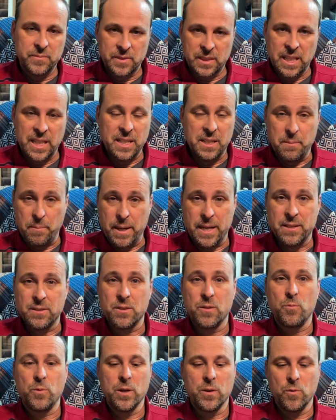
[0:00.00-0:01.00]
kind of depends
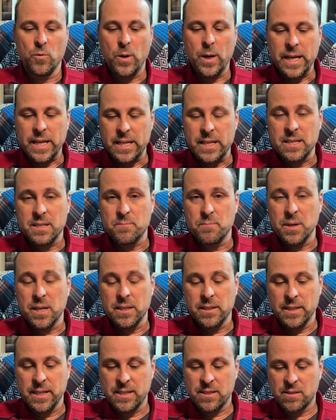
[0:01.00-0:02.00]
on where the weight is,
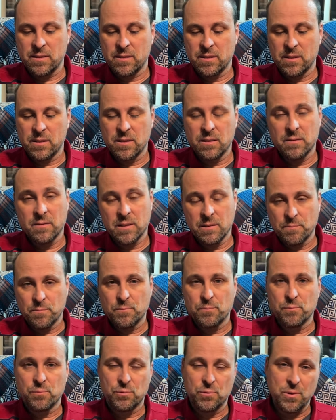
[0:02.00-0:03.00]
but it's
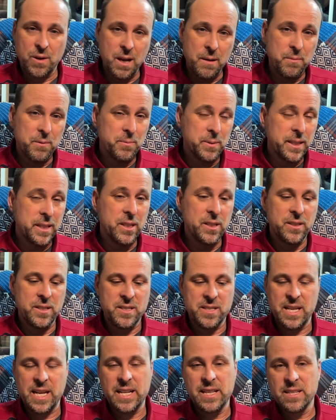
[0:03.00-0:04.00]
probably good to
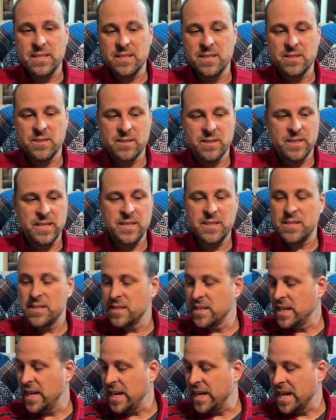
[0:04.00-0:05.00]
say this
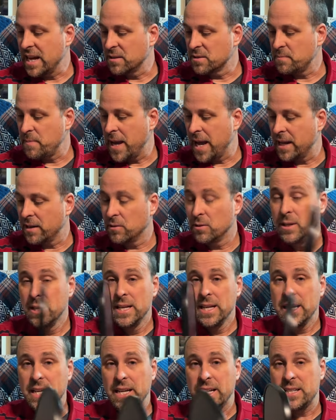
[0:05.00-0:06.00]
is an 8 ounce paddle.
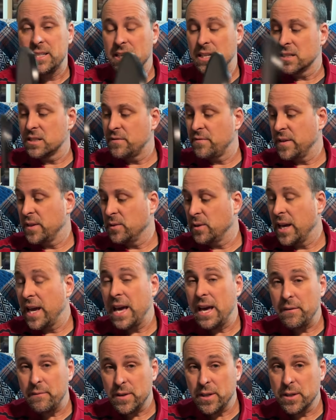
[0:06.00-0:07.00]
It does feel
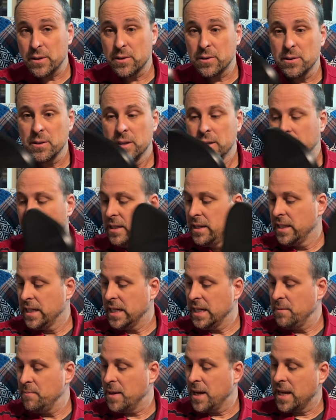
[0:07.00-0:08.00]
heavier
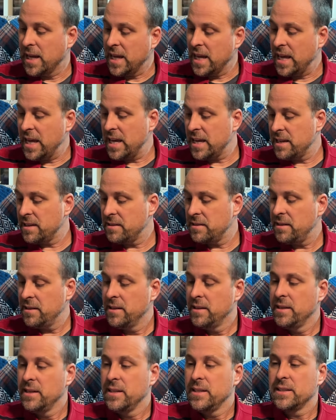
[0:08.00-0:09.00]
in my hand
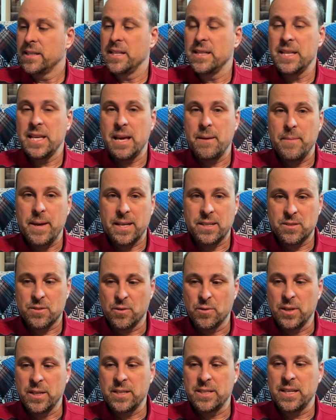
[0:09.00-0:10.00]
than the
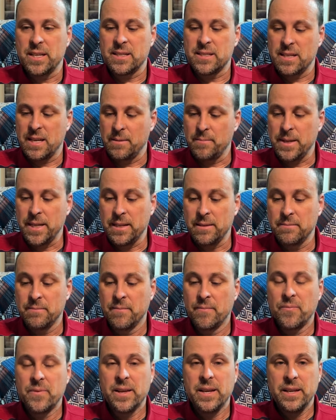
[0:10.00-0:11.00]
MX-36. I mean,
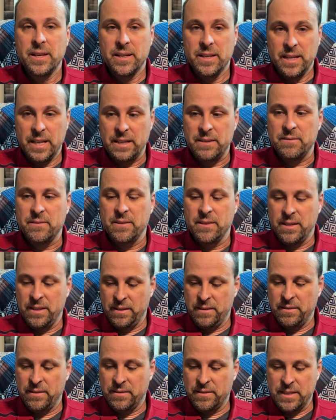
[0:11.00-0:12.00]
it
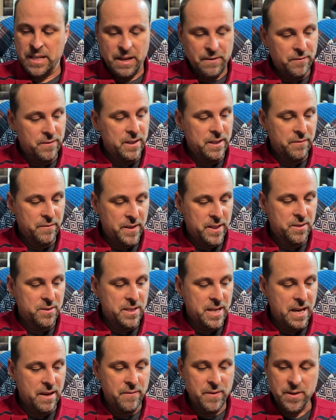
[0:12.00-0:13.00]
definitely
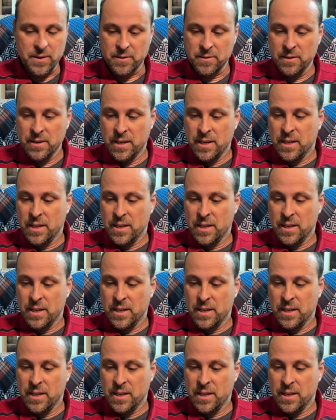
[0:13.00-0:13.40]
feels heavier.